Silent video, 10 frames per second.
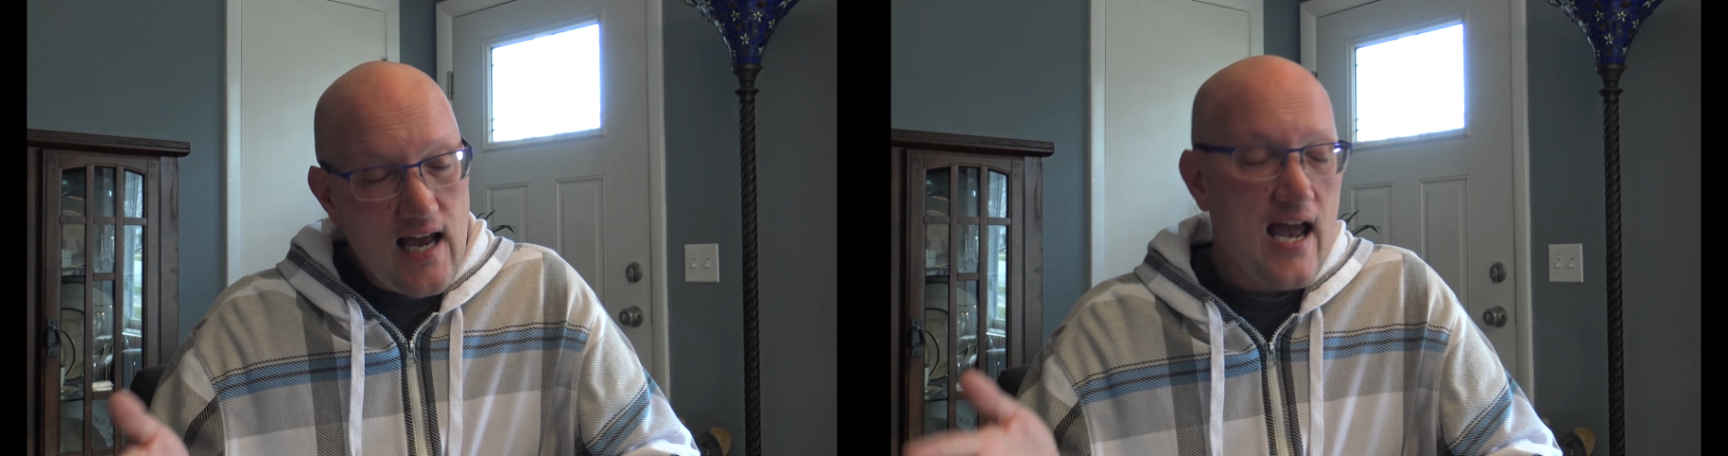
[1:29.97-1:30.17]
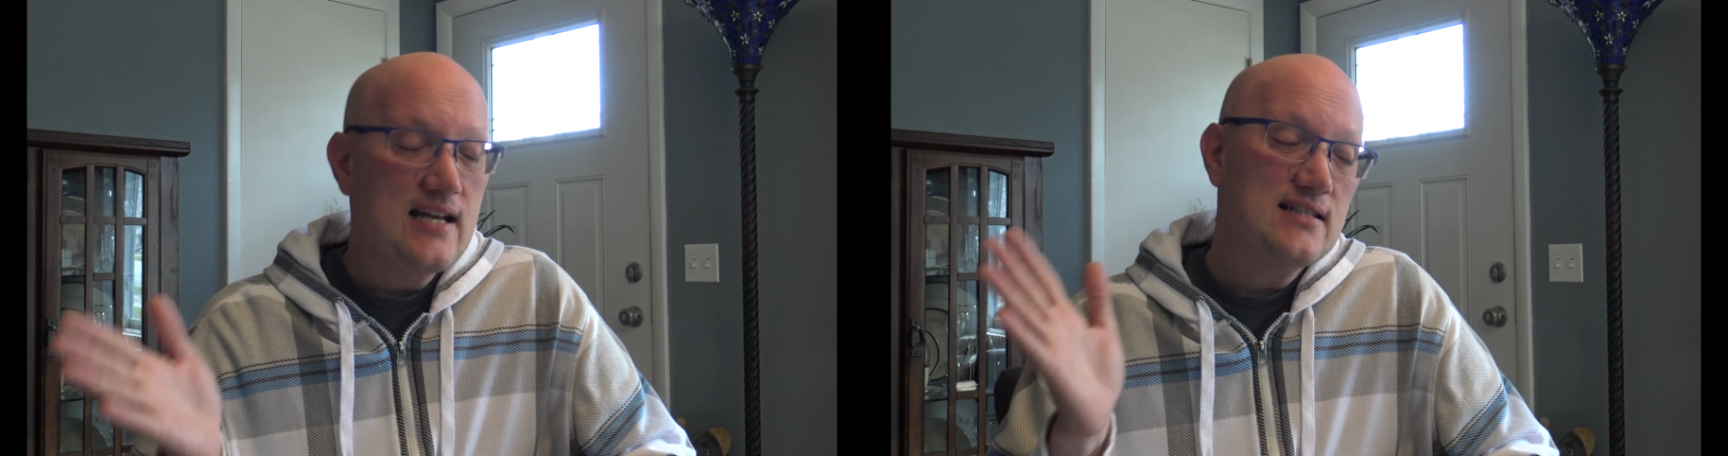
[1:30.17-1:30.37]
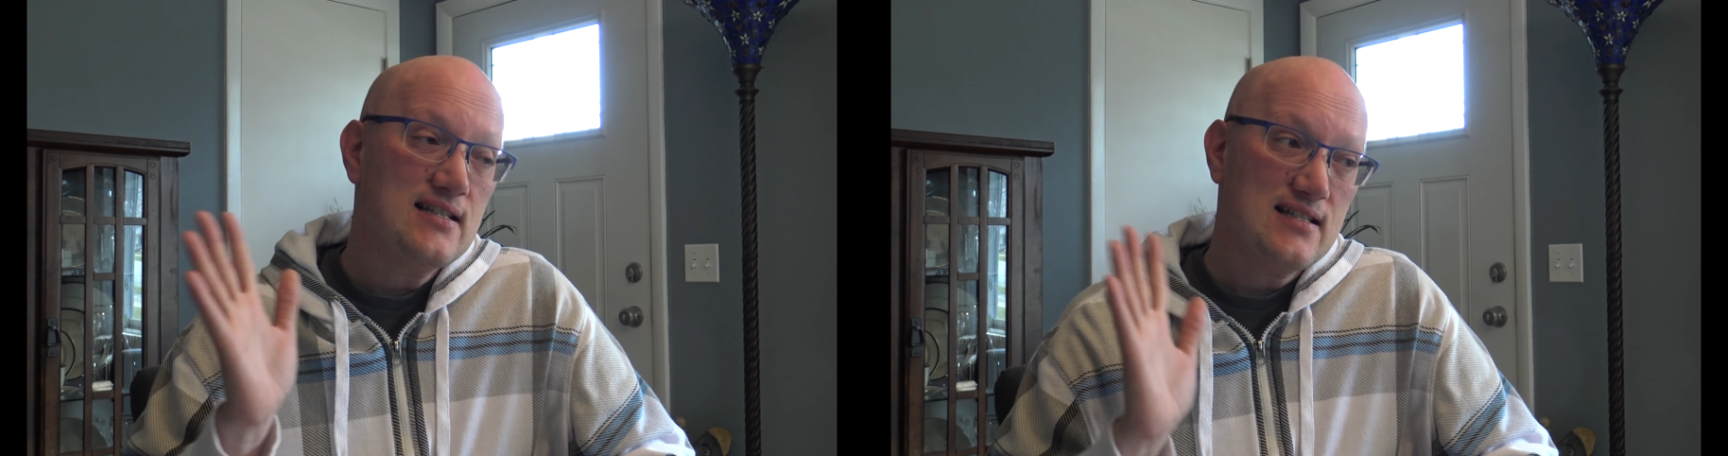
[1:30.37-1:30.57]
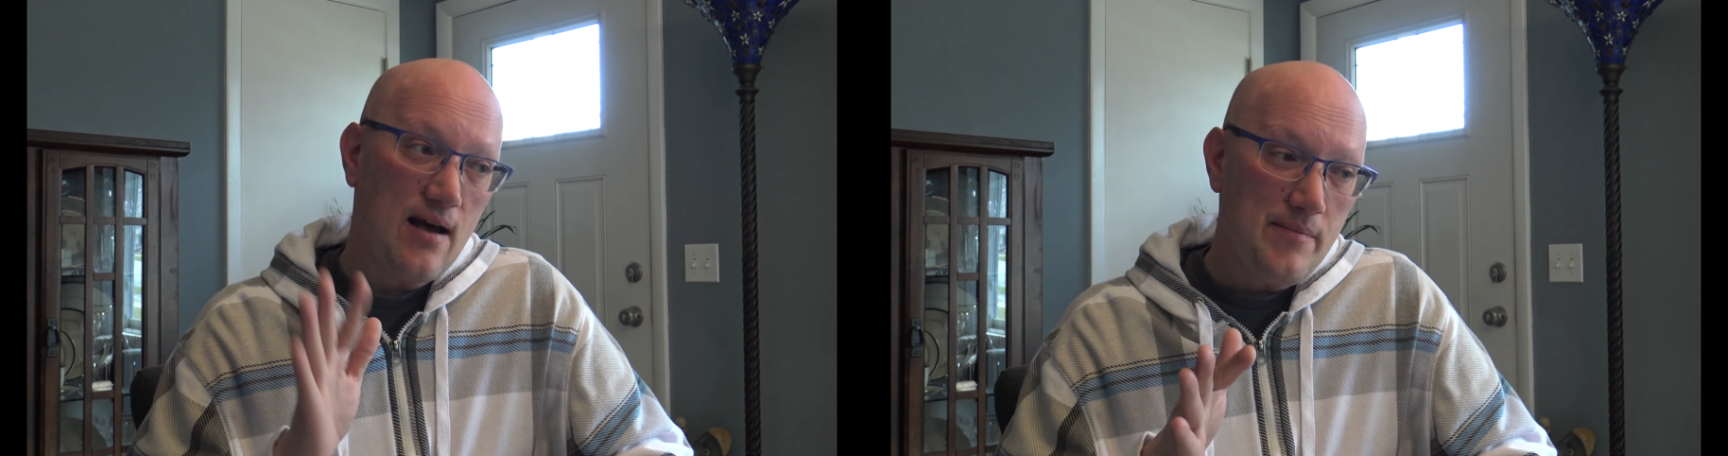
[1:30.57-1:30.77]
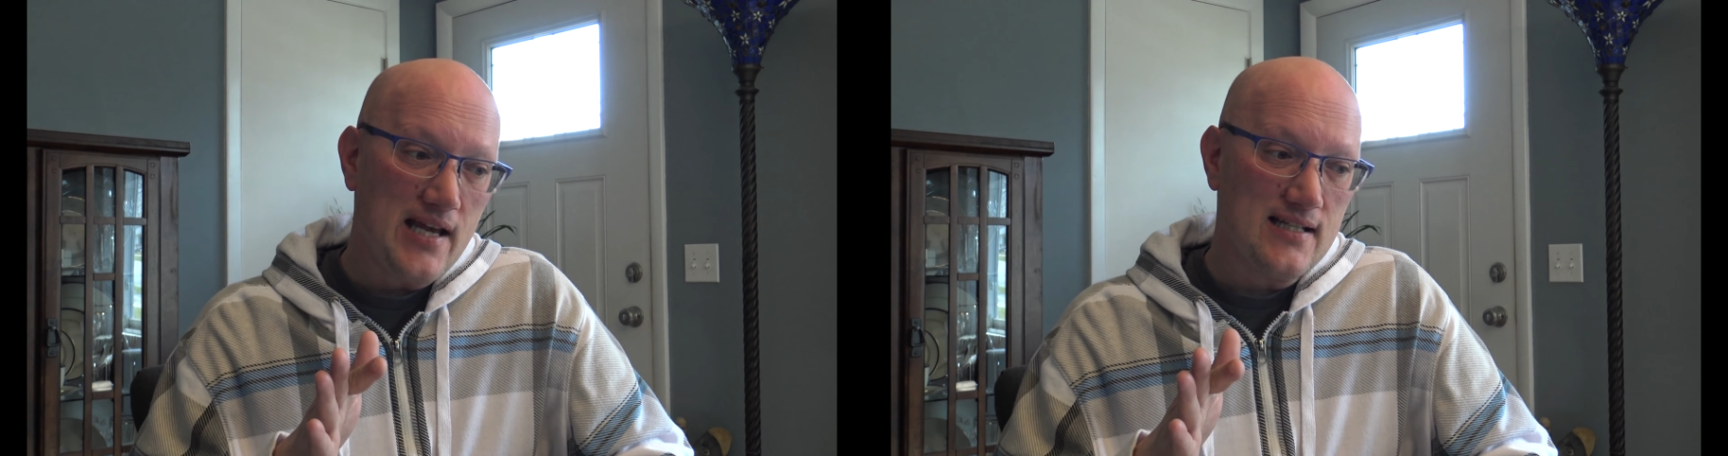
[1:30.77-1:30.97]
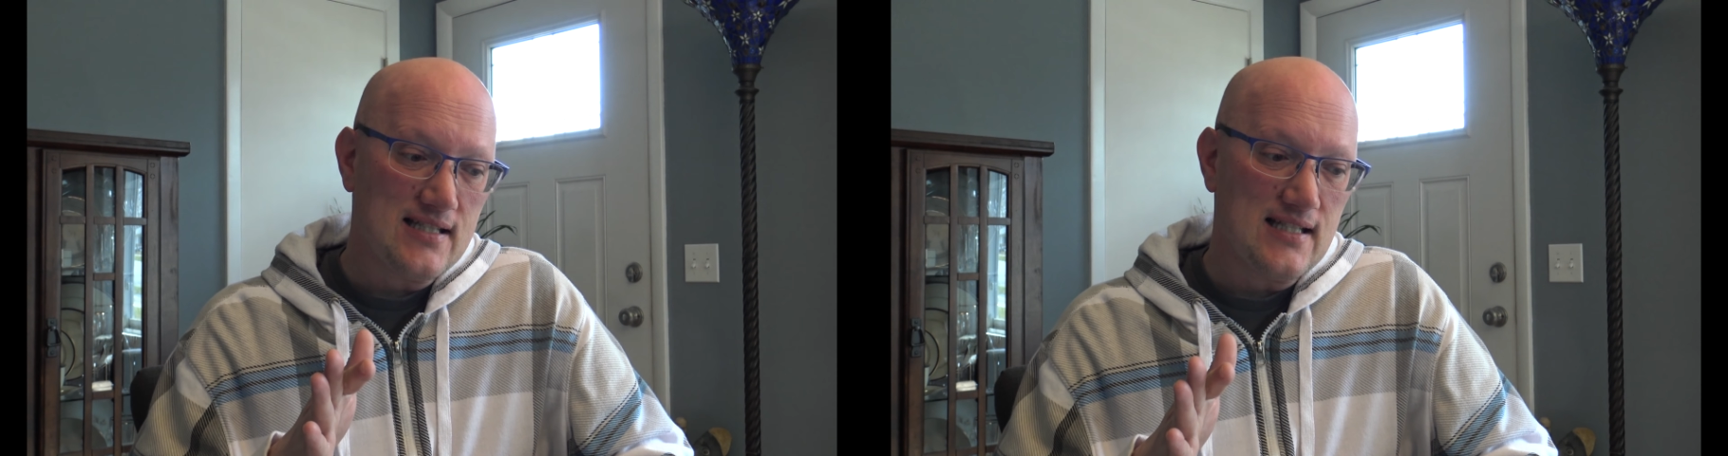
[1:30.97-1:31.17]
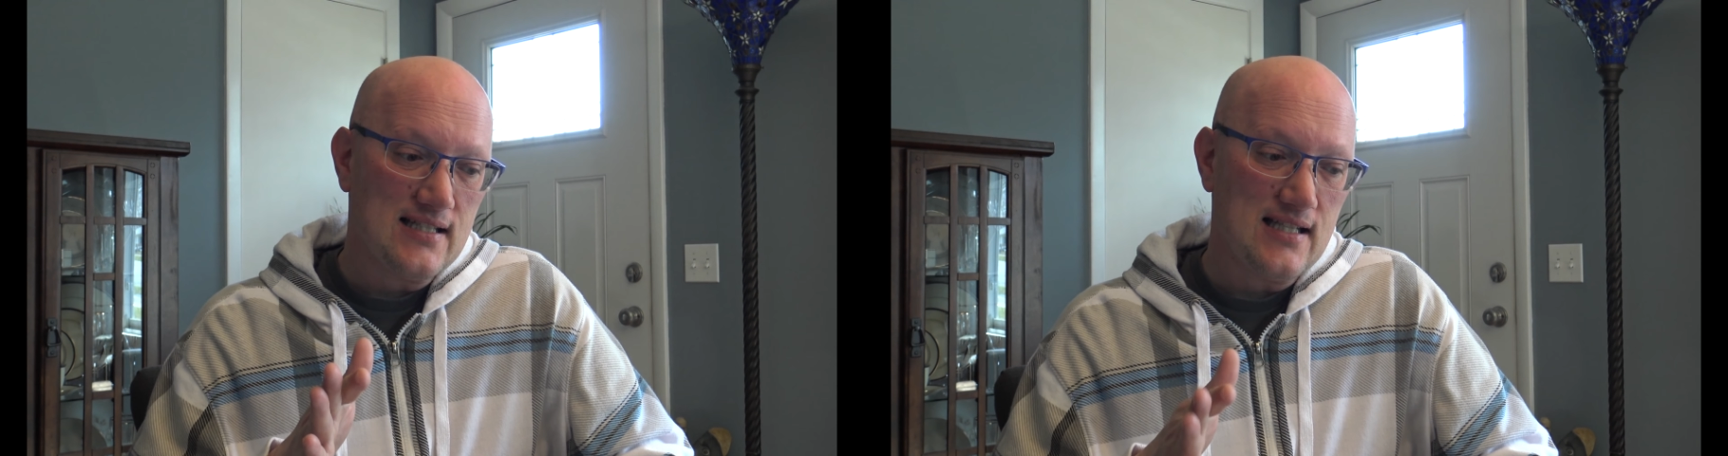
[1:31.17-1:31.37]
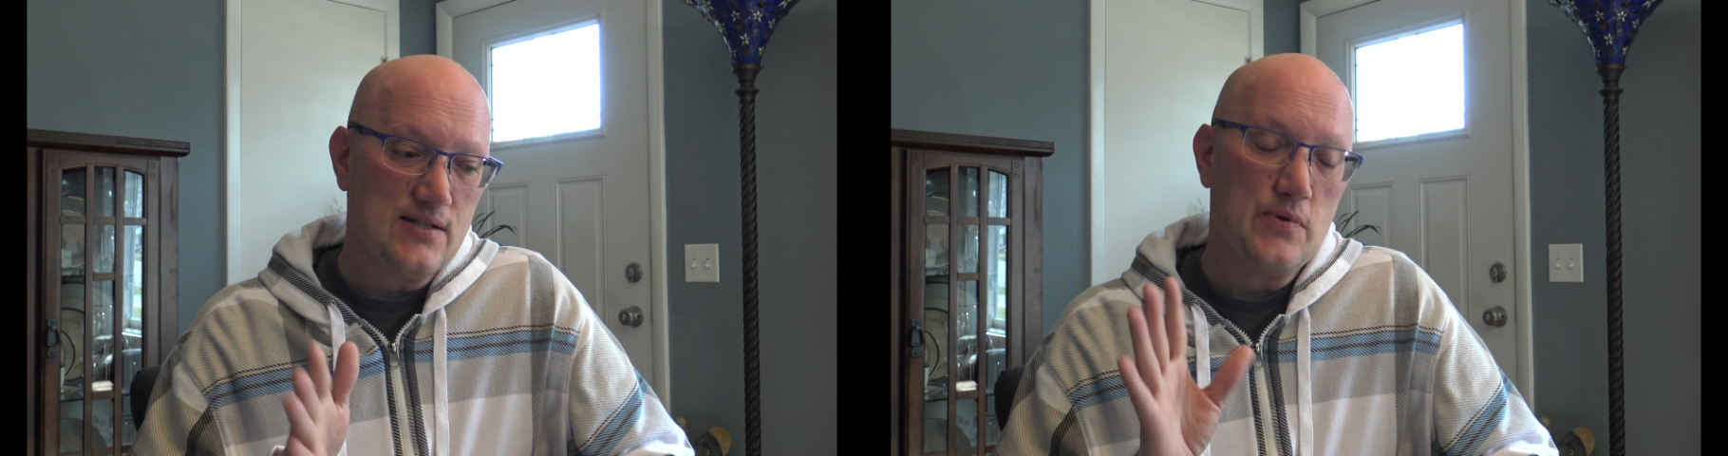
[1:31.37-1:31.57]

in some instances,